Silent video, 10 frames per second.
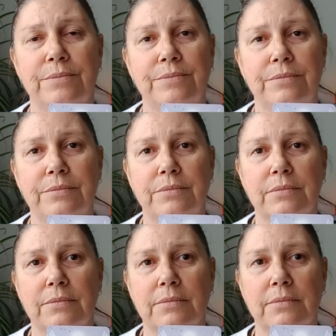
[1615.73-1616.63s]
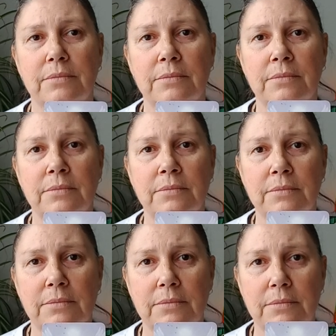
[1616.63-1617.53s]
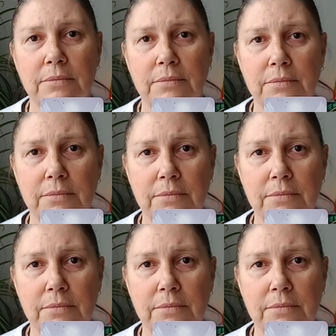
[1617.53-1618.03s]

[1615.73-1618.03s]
(no one is talking)